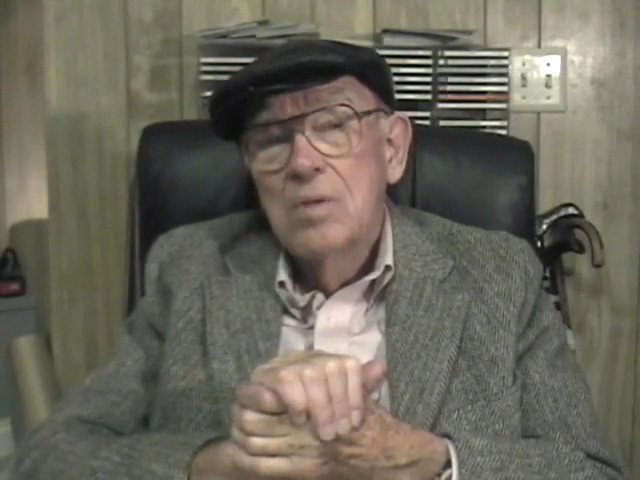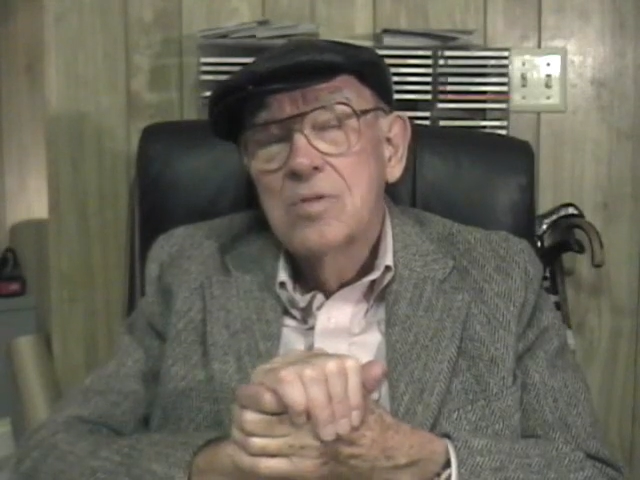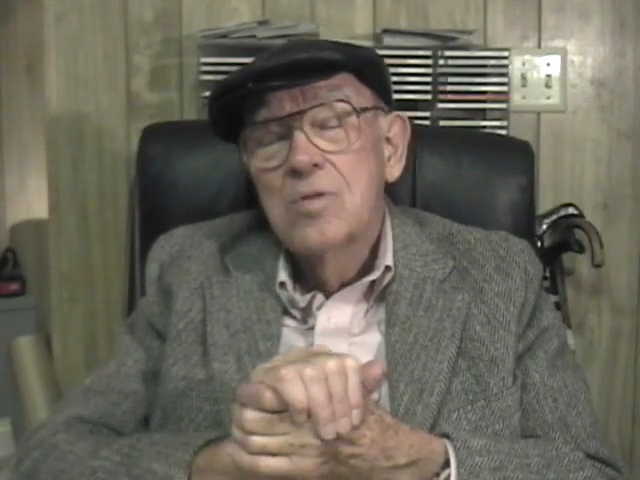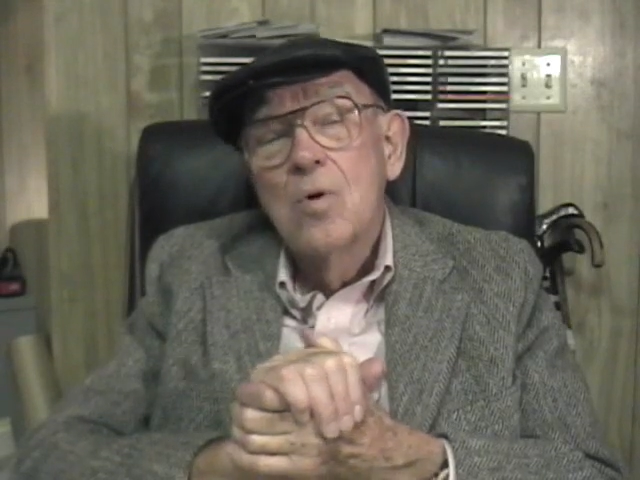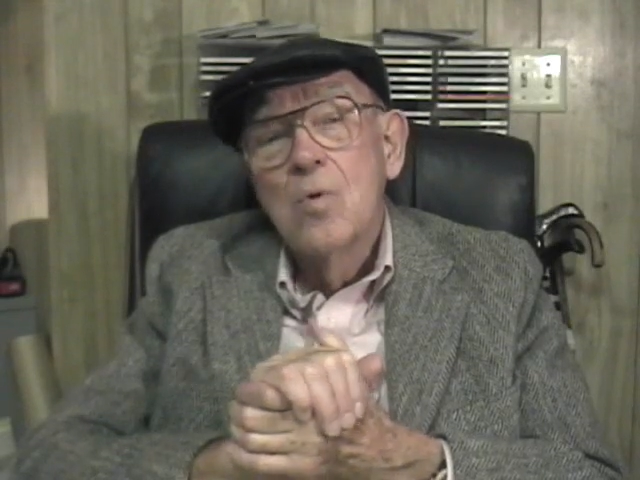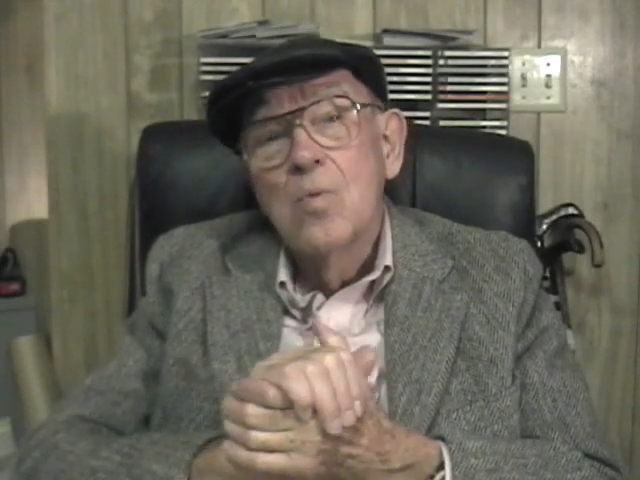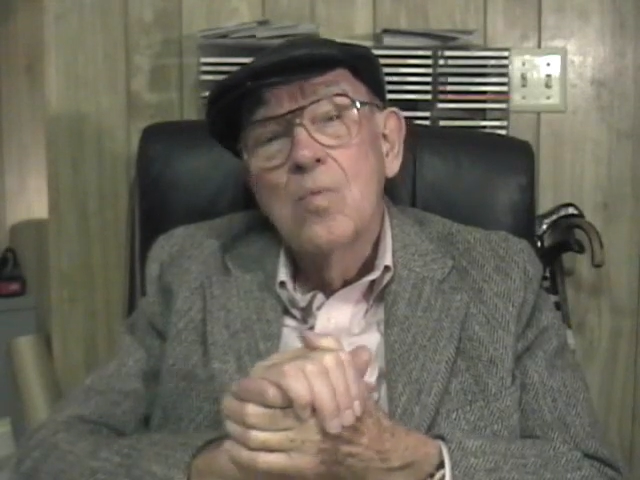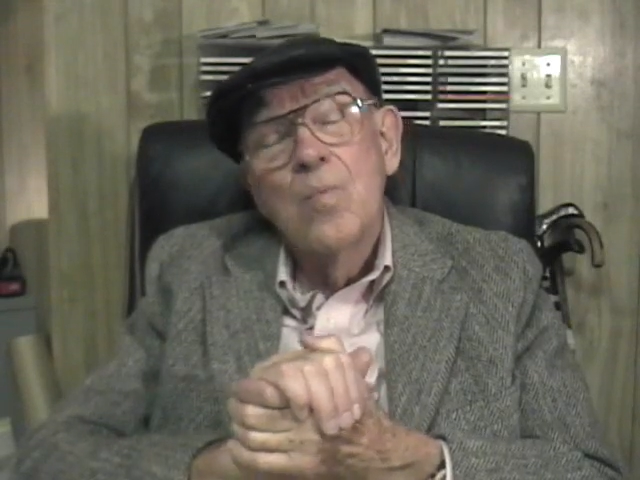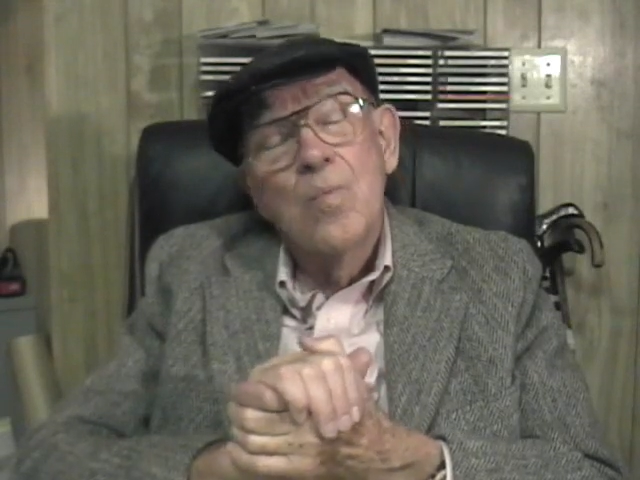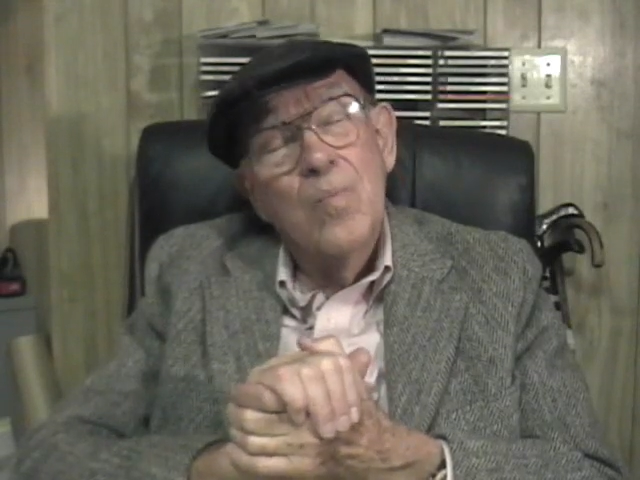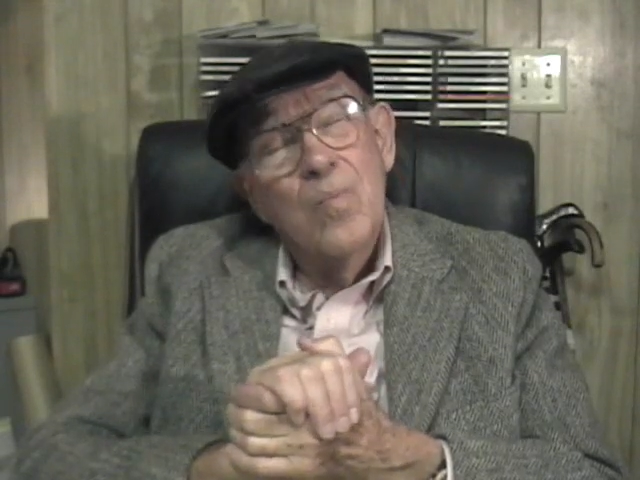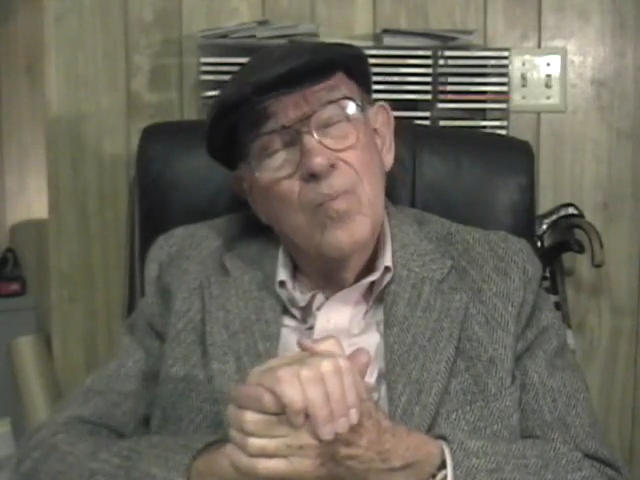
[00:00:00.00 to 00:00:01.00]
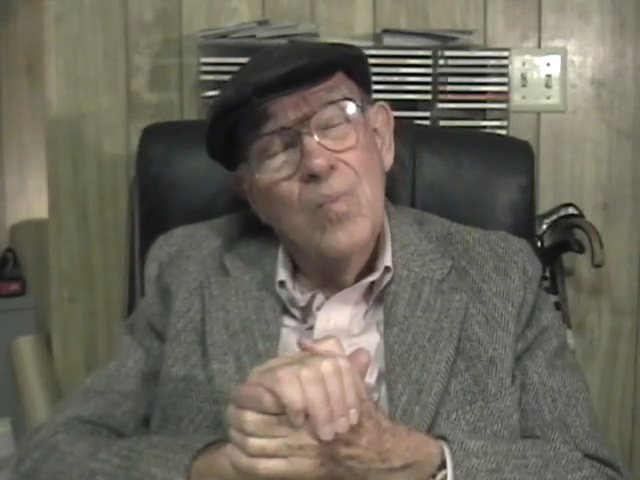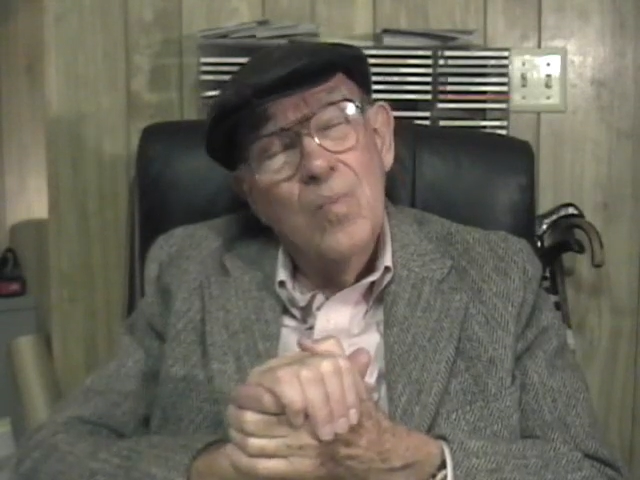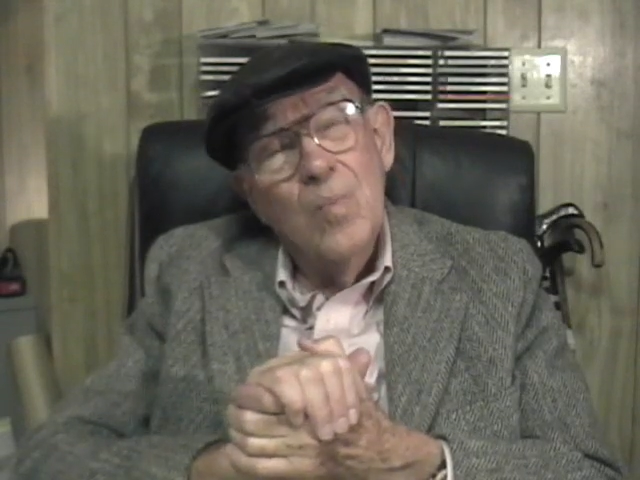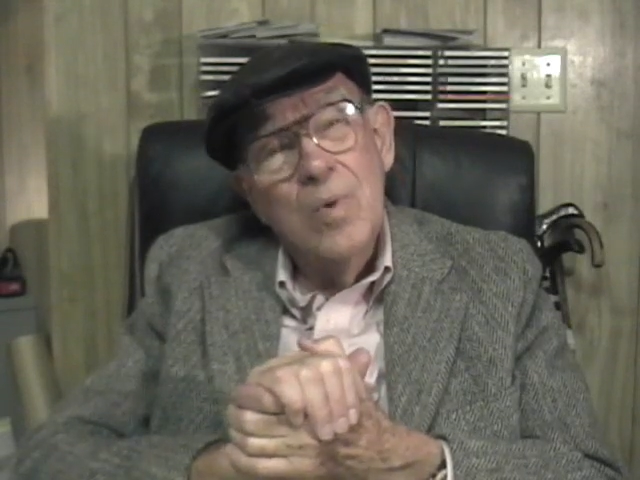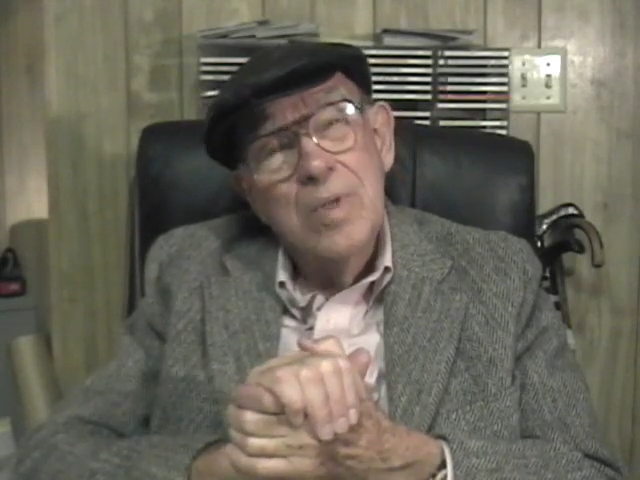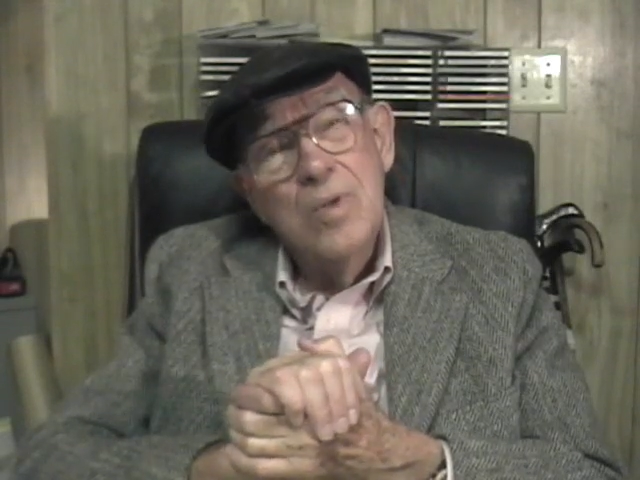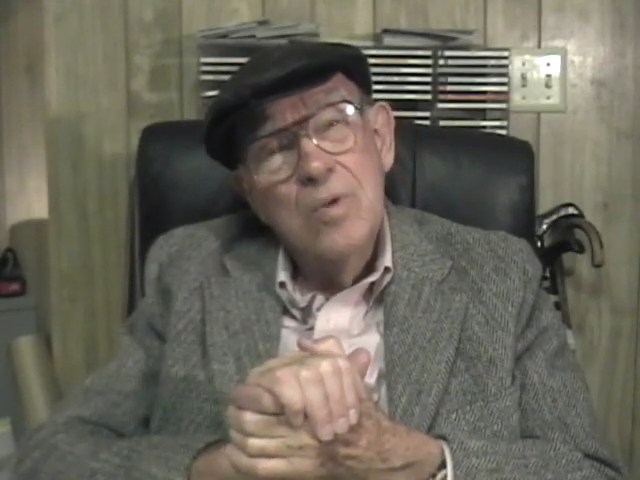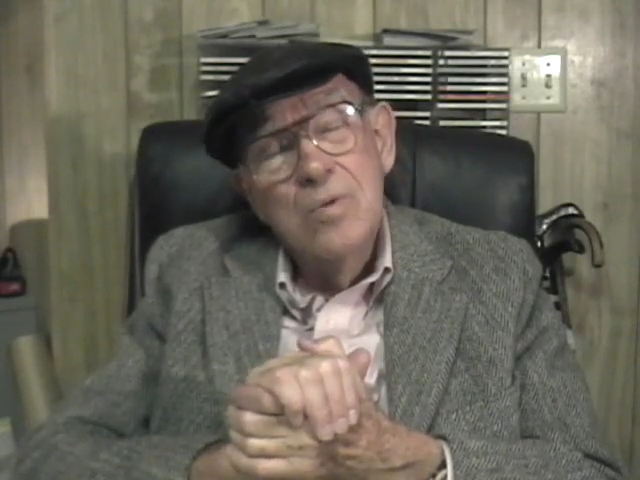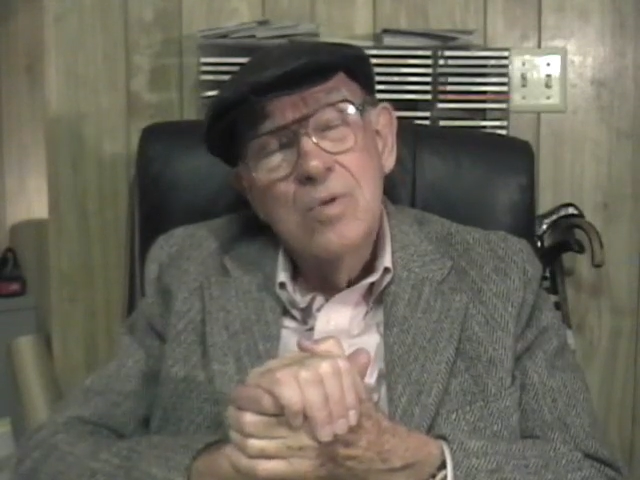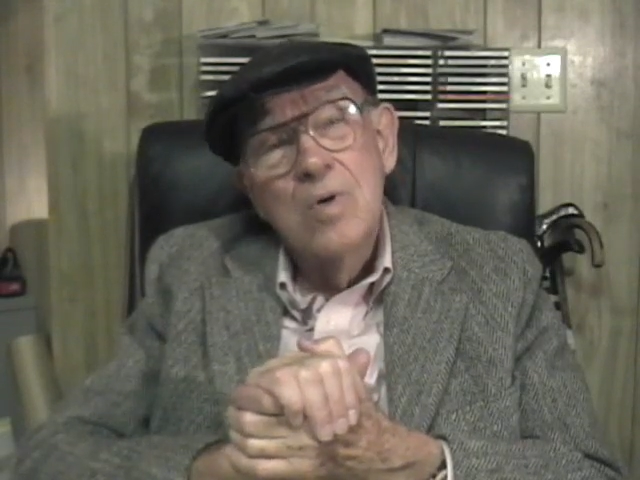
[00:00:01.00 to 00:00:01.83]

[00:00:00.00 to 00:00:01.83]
So when you